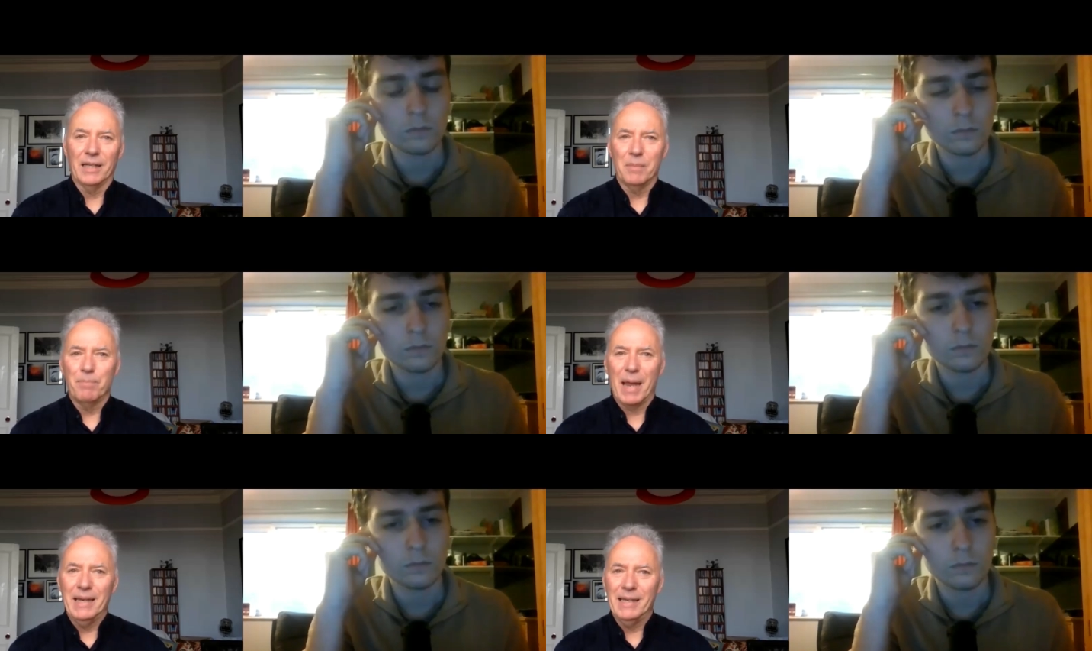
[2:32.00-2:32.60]

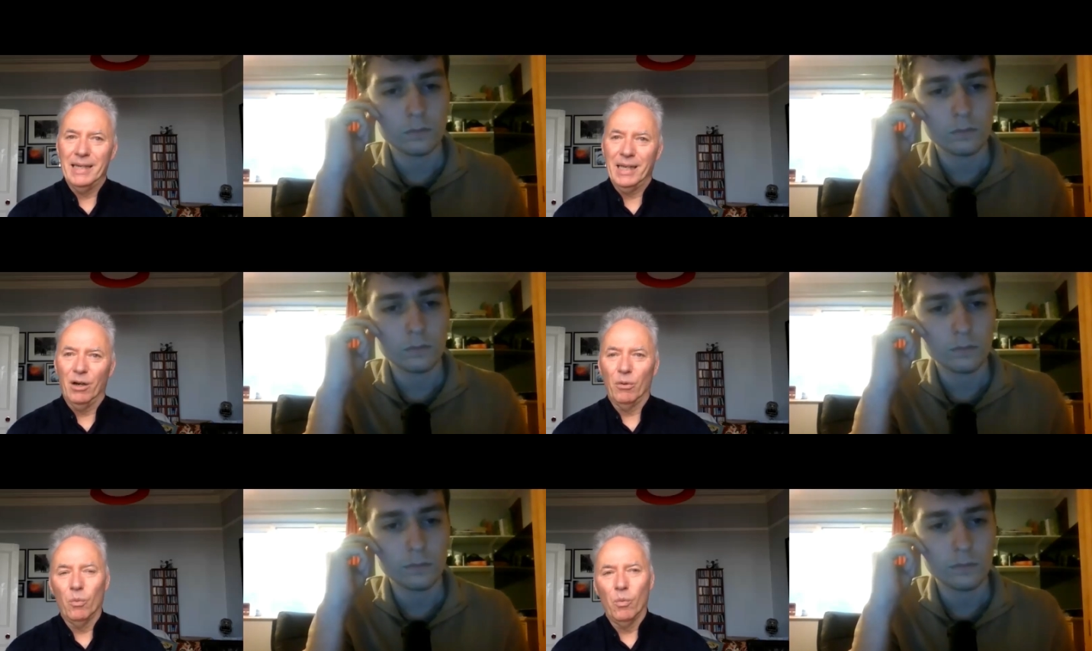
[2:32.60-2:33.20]
Speaker 1: depending
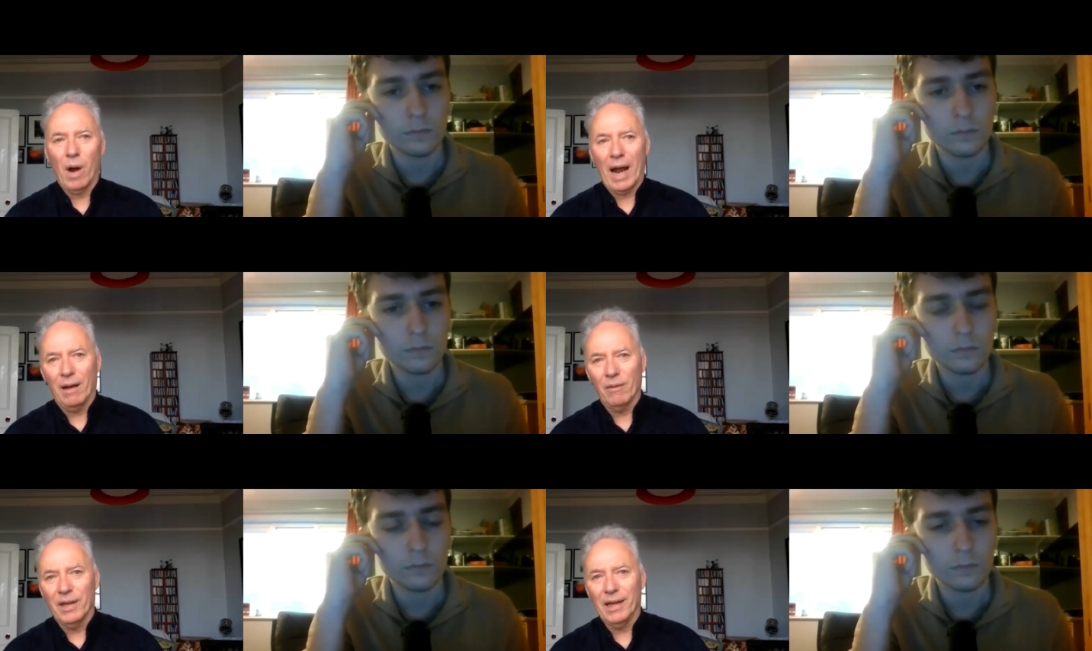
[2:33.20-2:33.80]
on
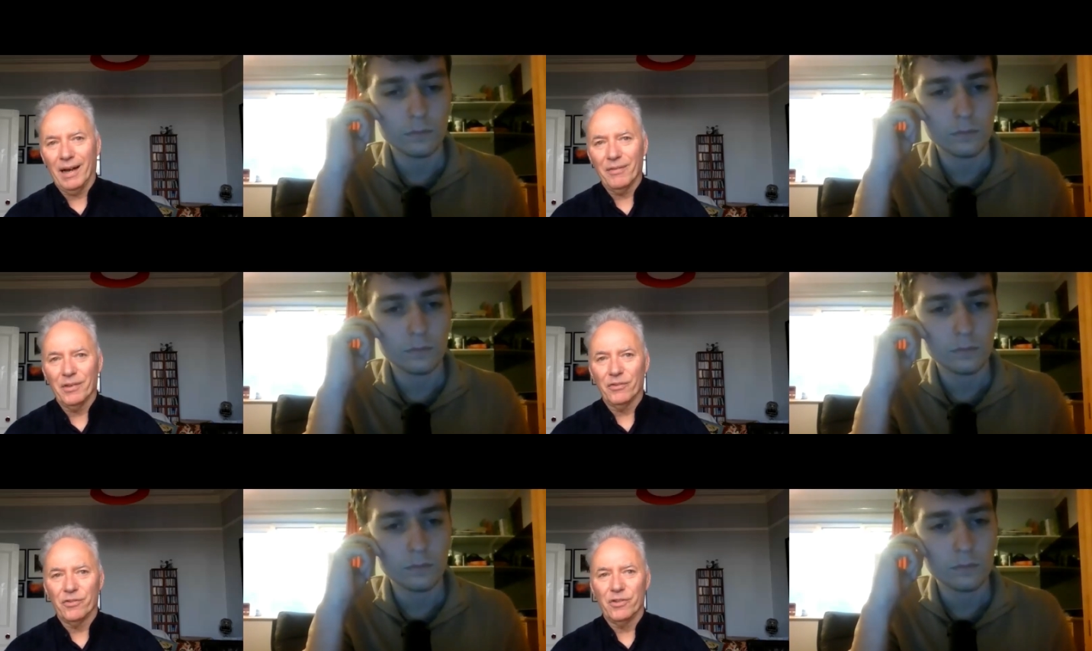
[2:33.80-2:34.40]
how the
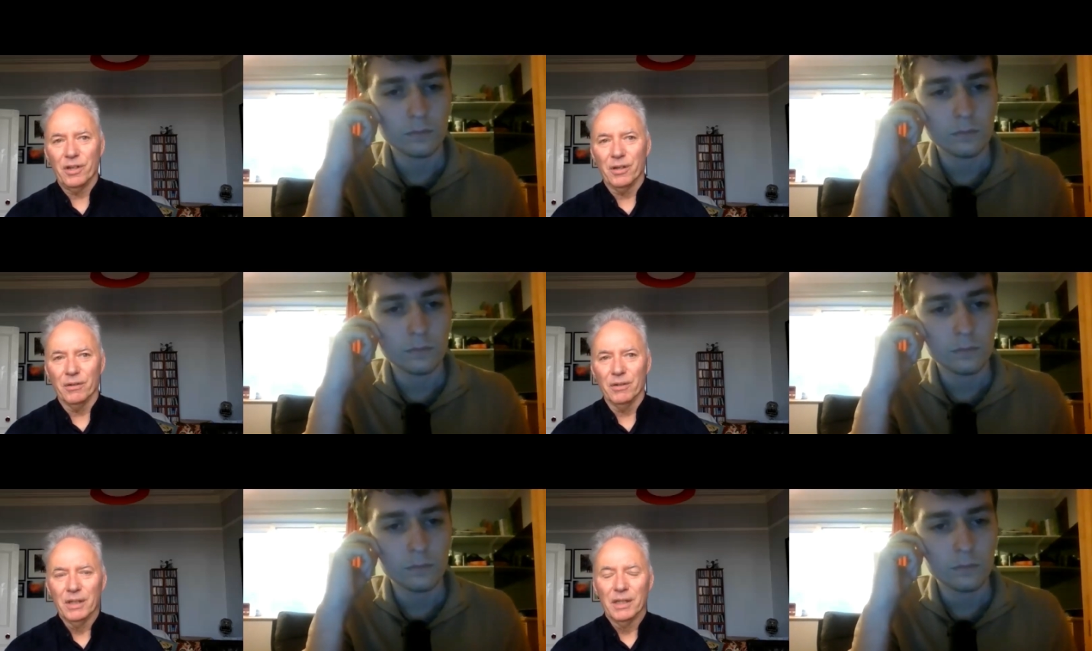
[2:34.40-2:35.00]
others
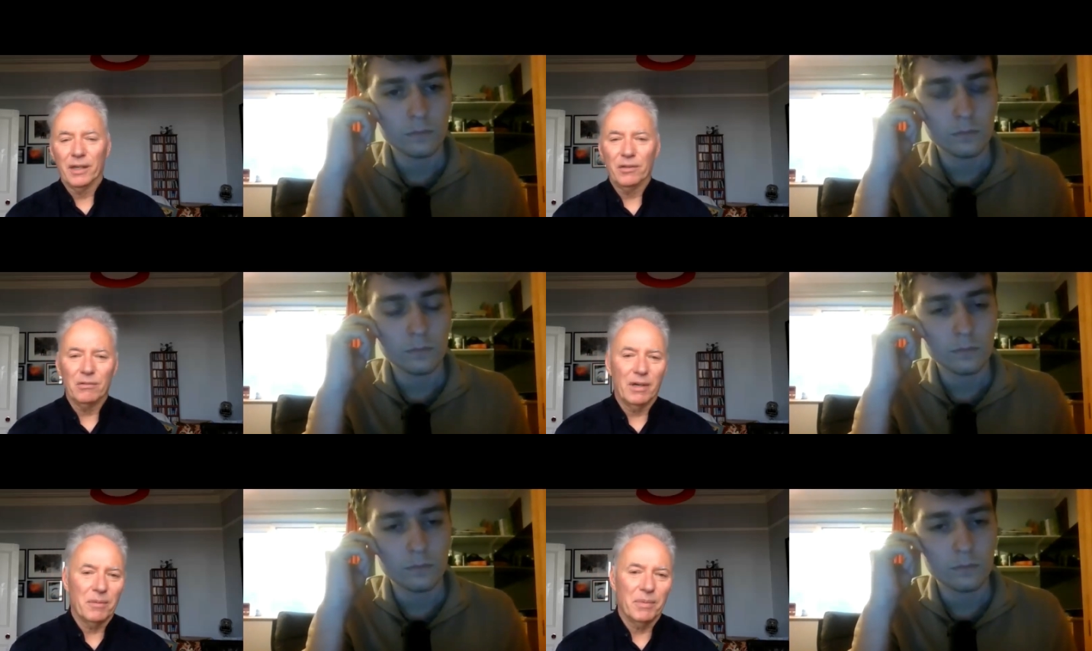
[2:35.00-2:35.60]
do, could
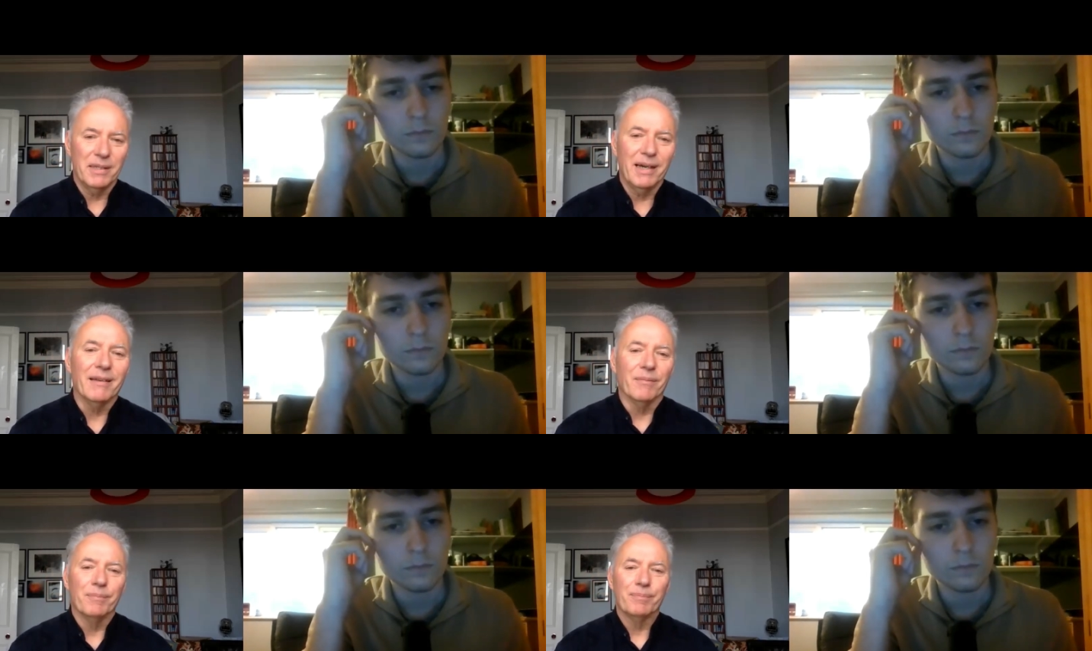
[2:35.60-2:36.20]
already be
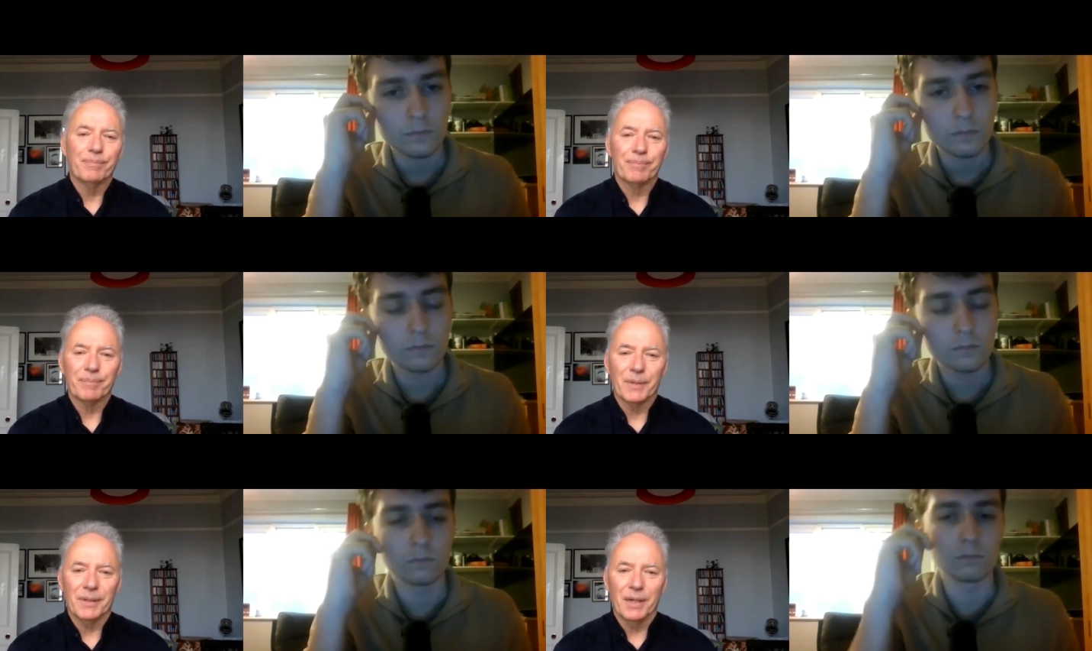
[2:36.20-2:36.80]
done,
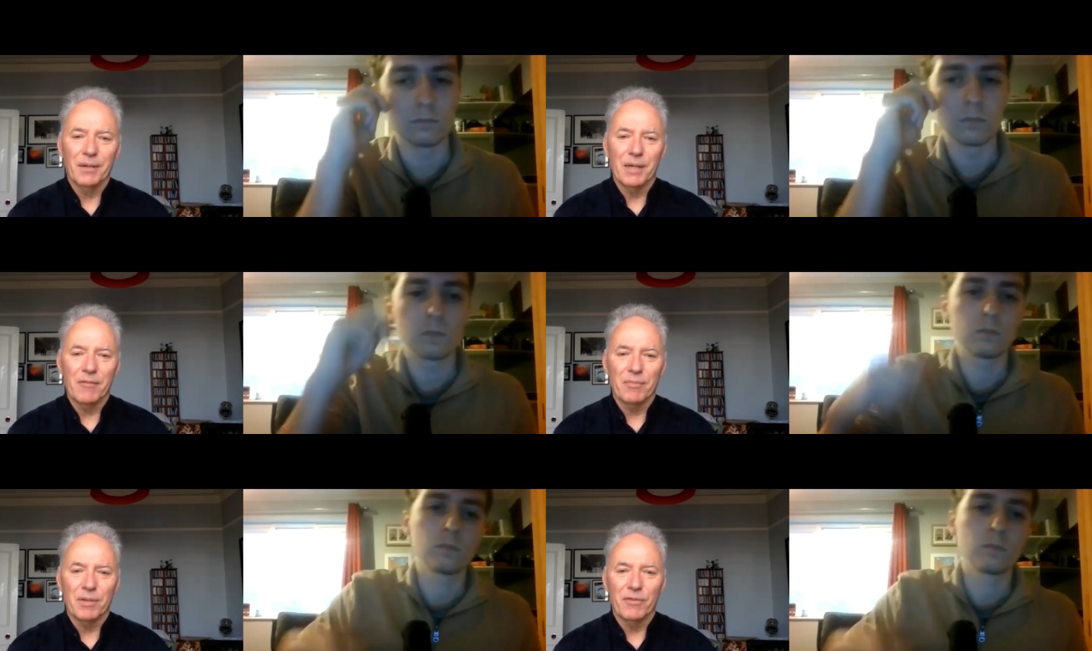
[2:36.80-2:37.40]
you mm. know,
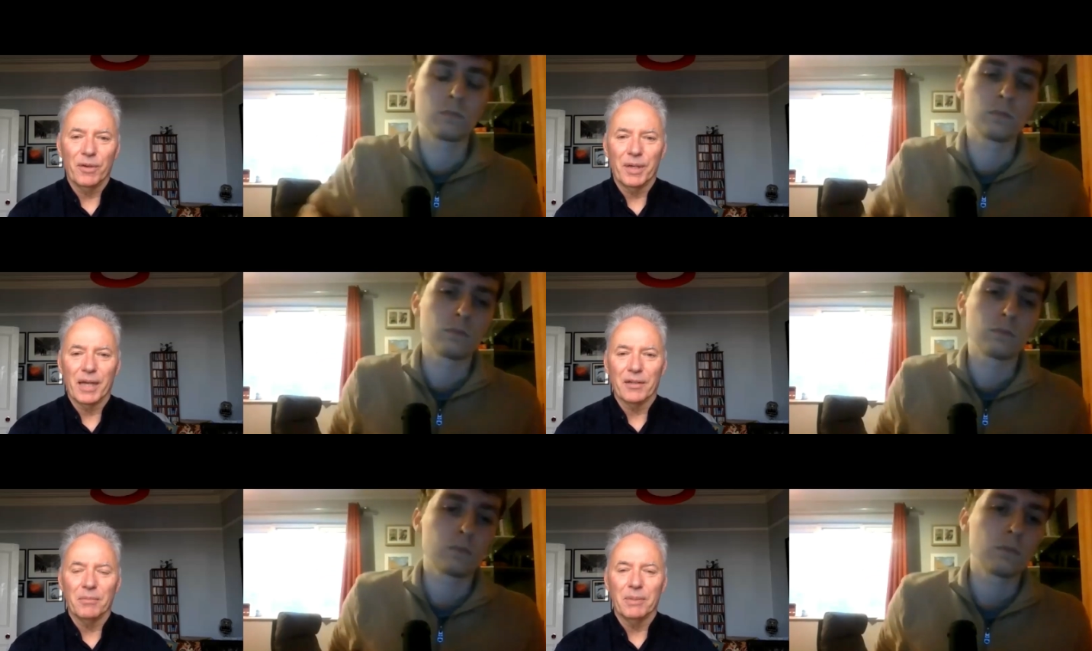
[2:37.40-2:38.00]
before you
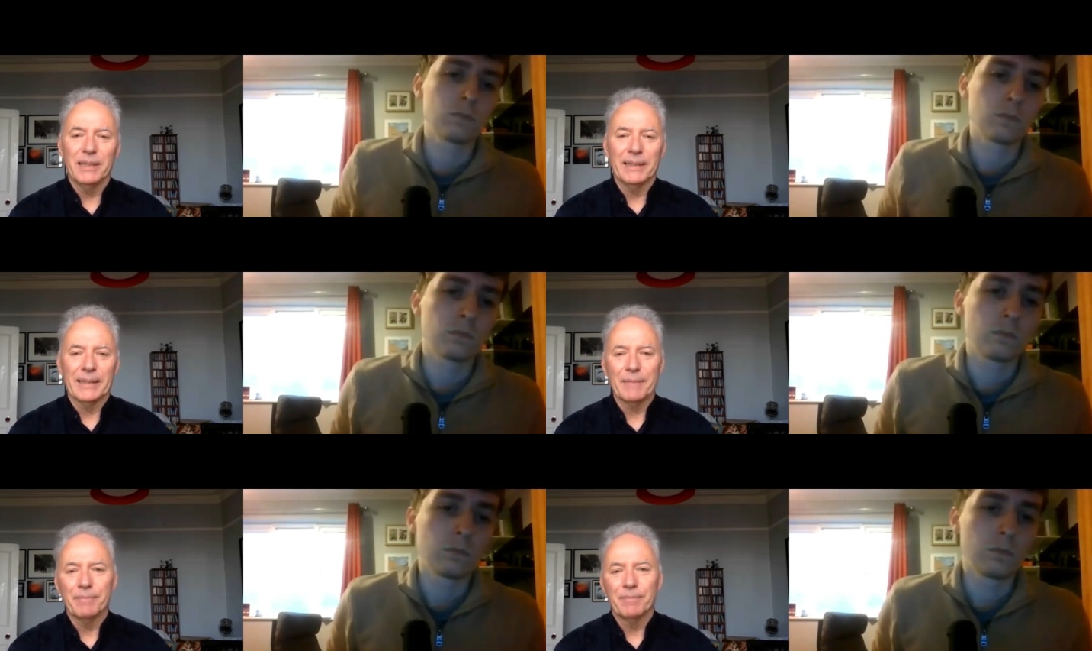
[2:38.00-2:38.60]
get to
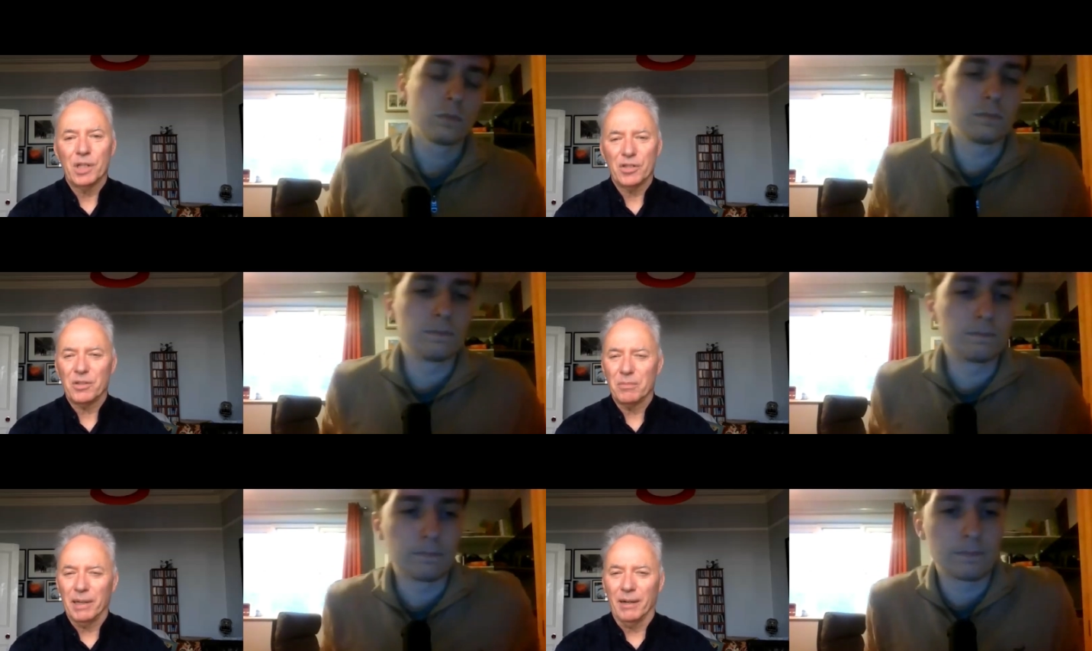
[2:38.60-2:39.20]
Burnley, just
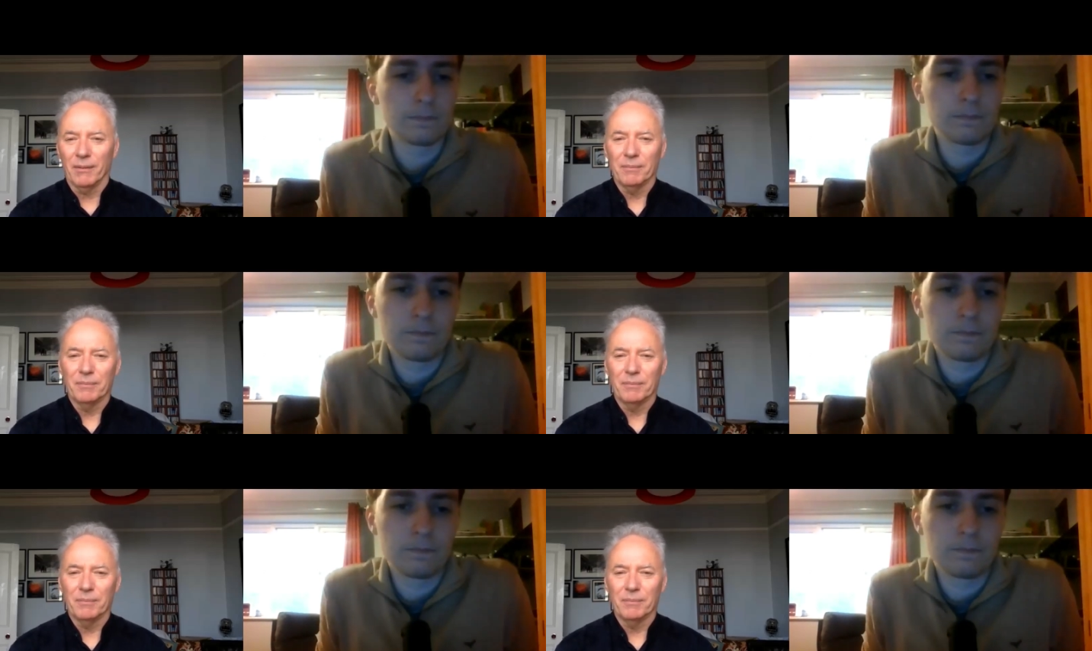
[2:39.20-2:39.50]
mm. about.